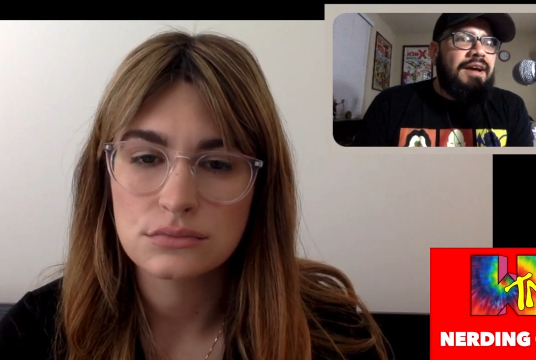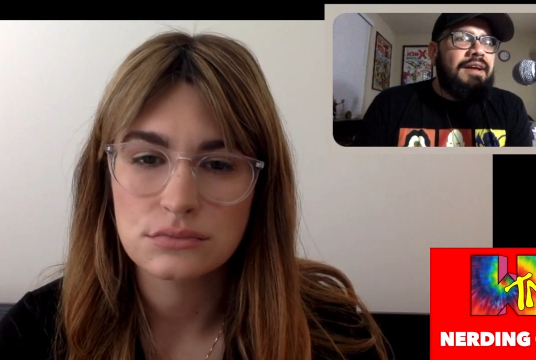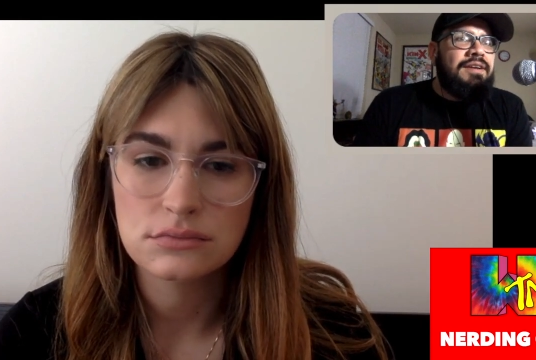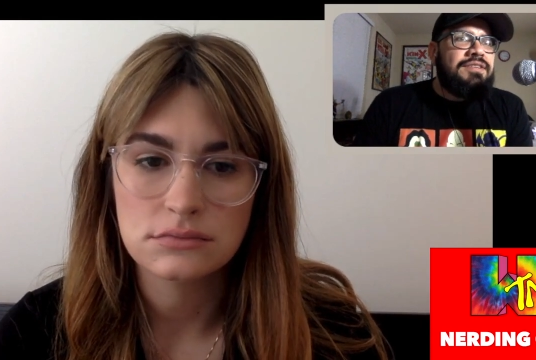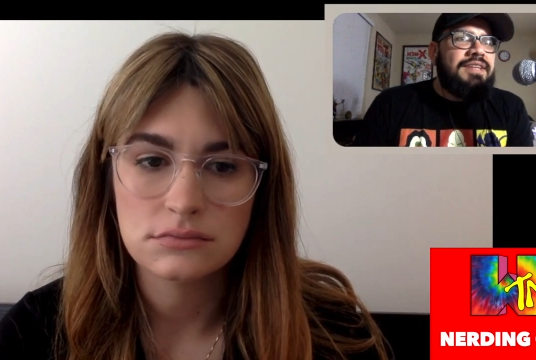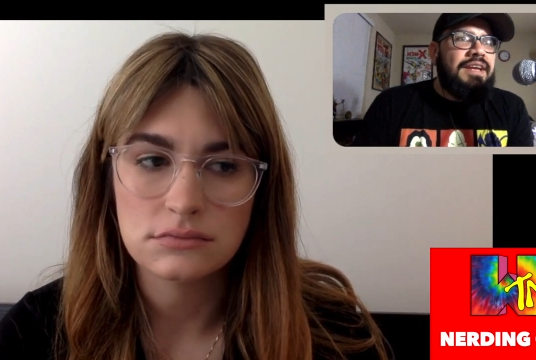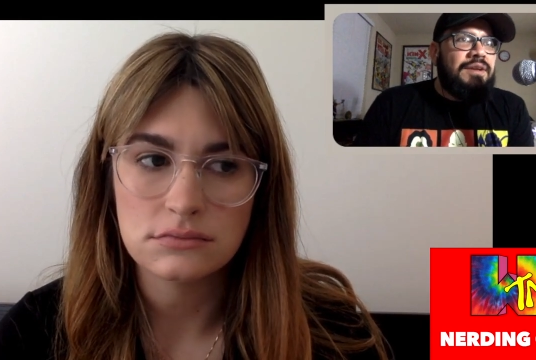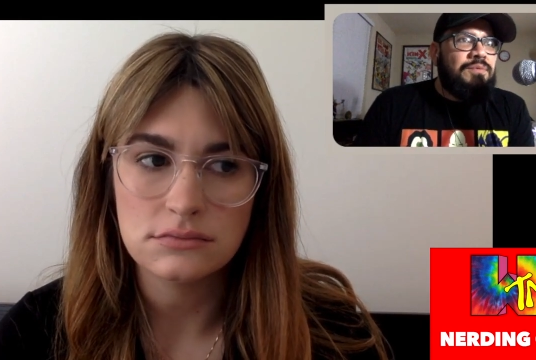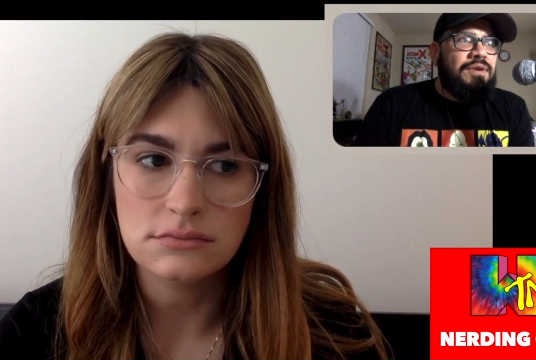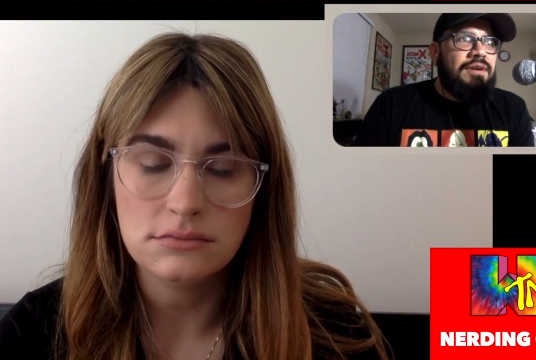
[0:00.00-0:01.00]
Speaker 1: I
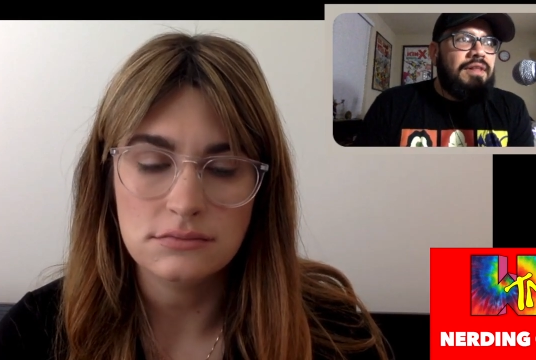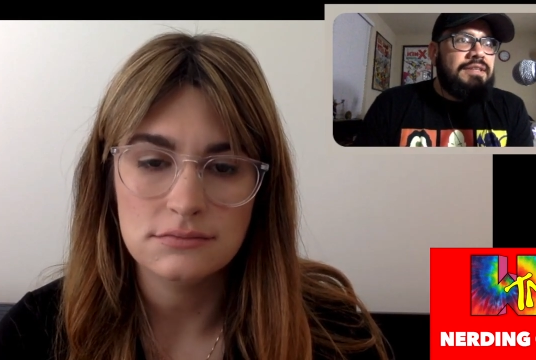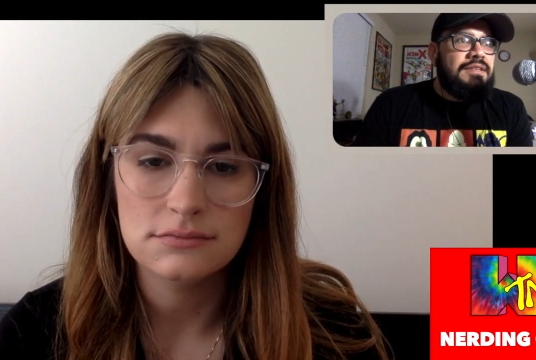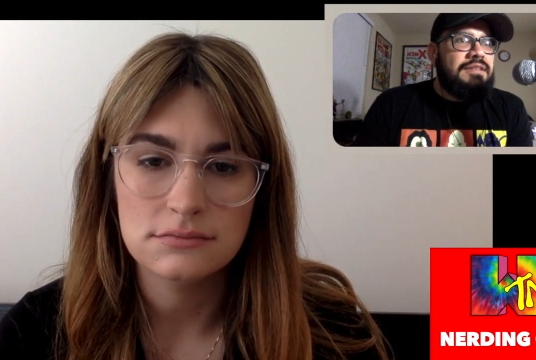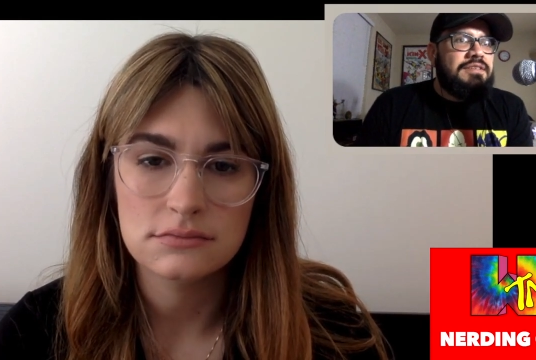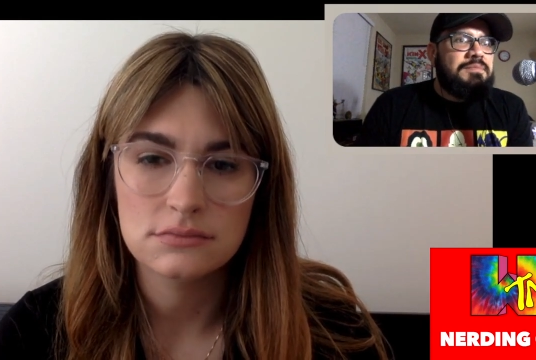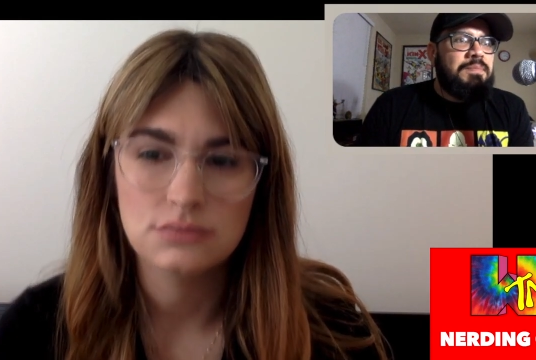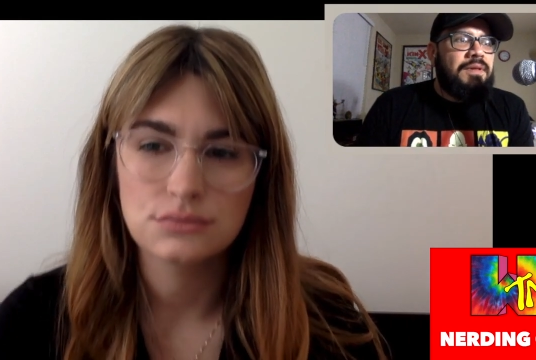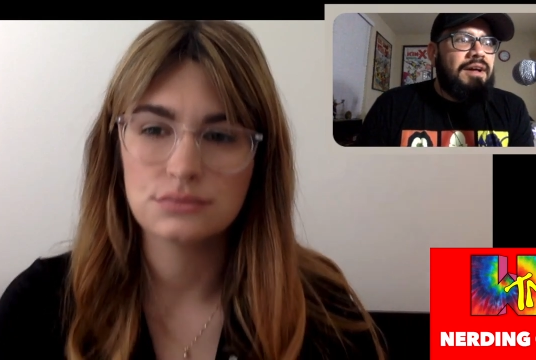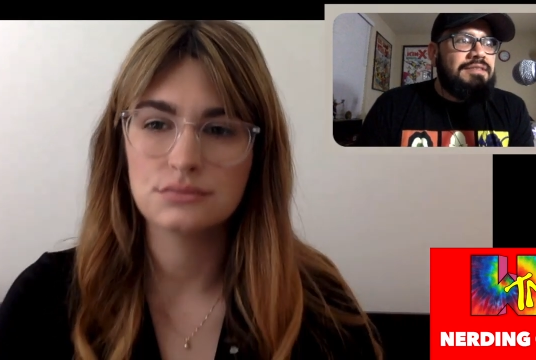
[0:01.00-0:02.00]
understand where lots of these
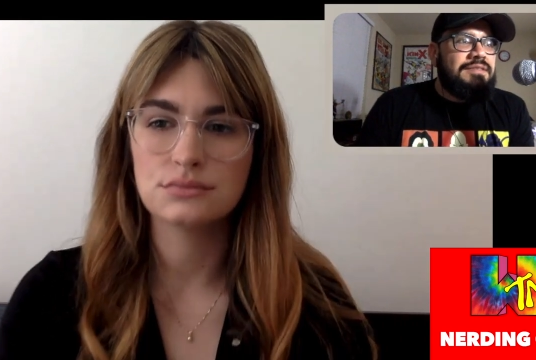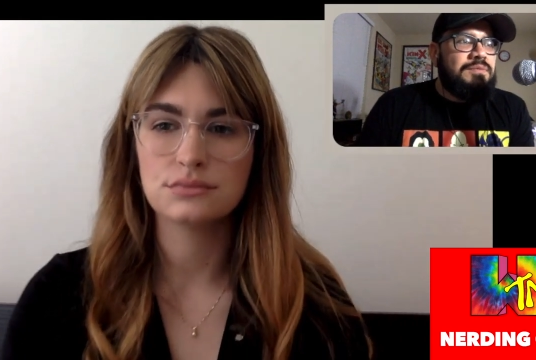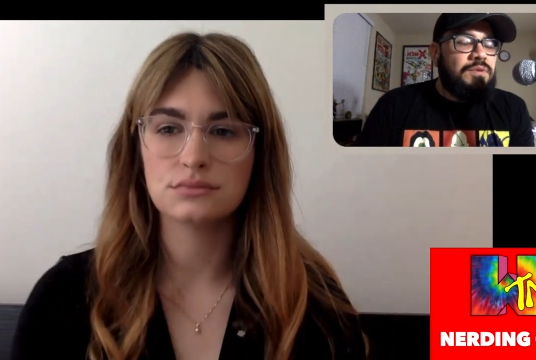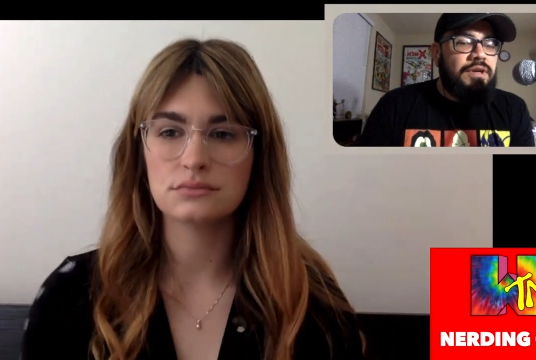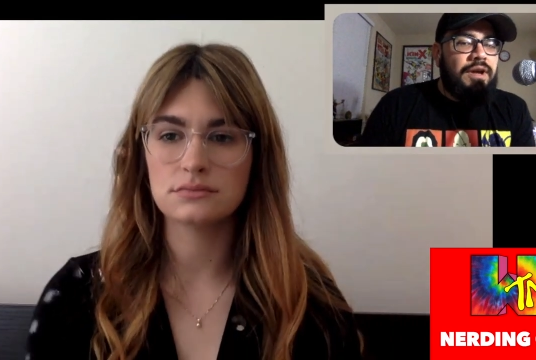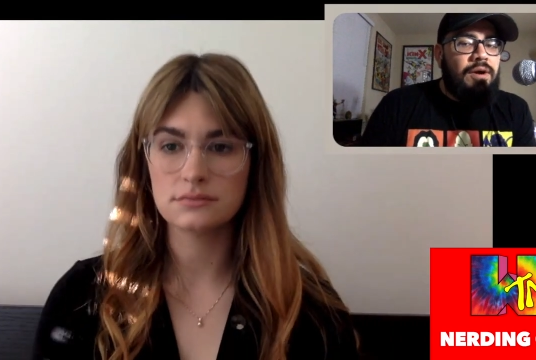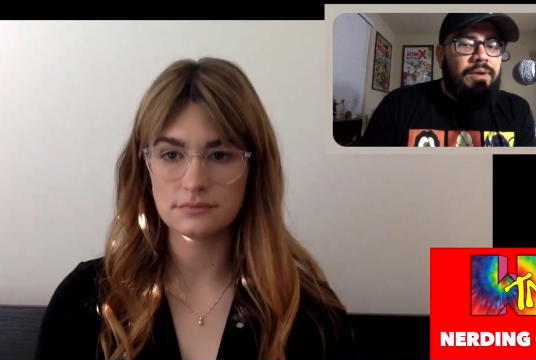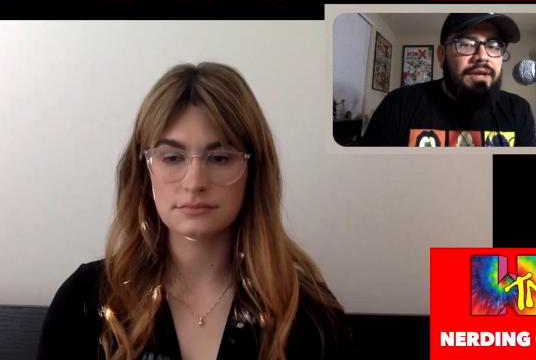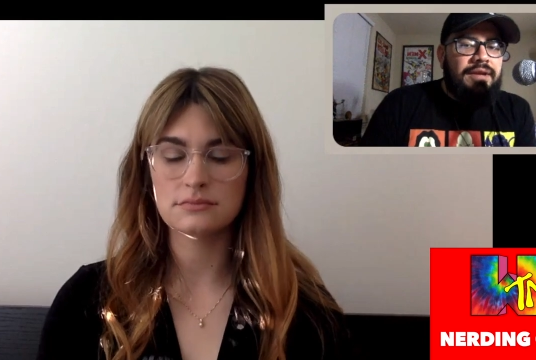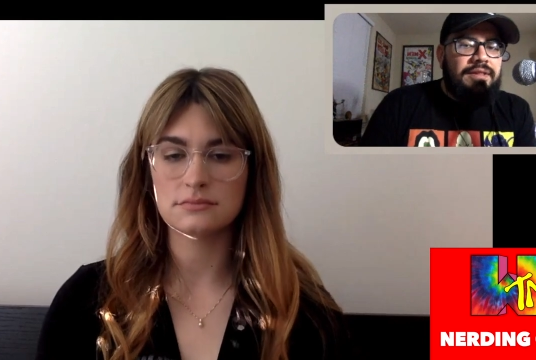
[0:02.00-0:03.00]
plots were
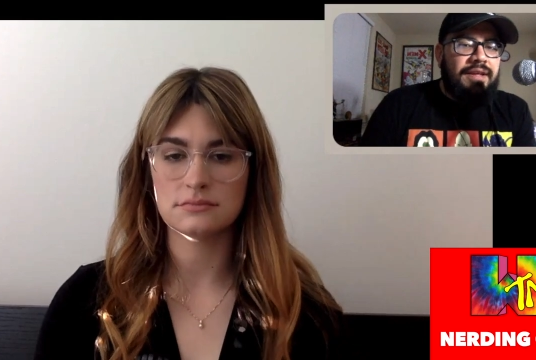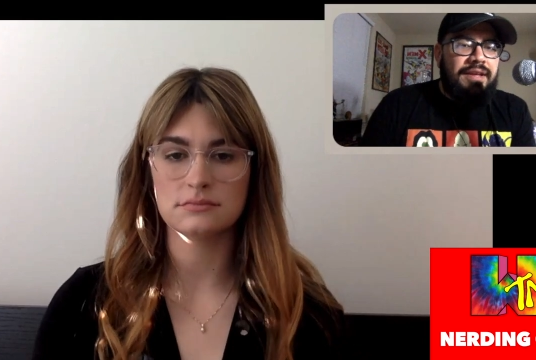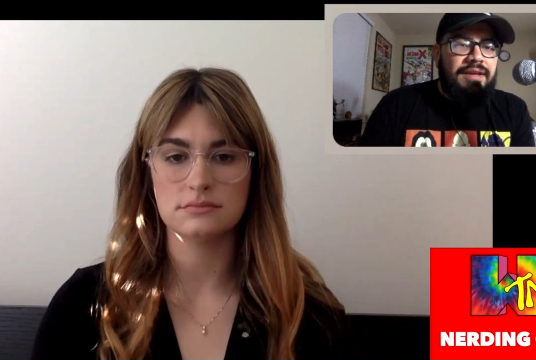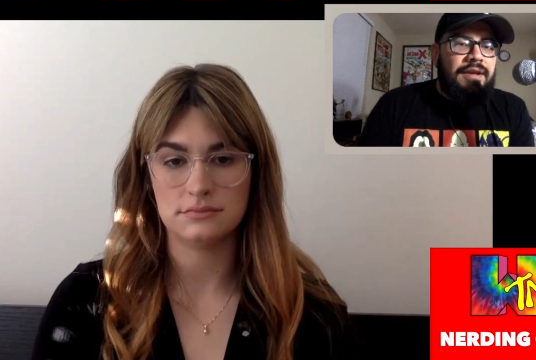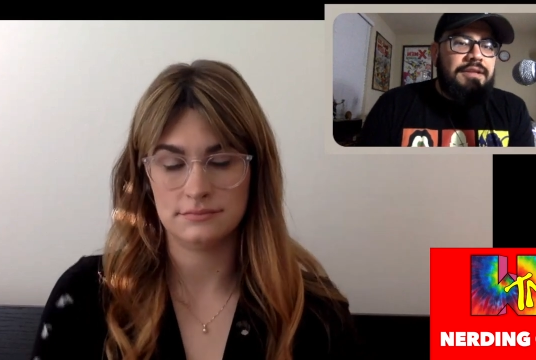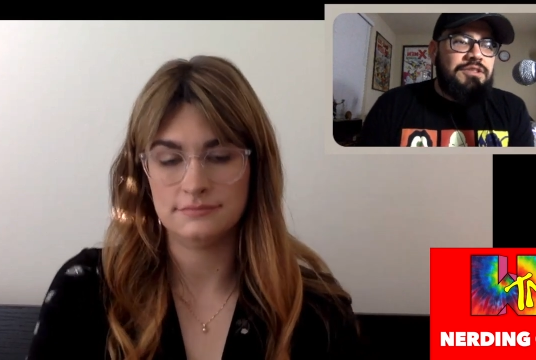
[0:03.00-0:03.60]
going like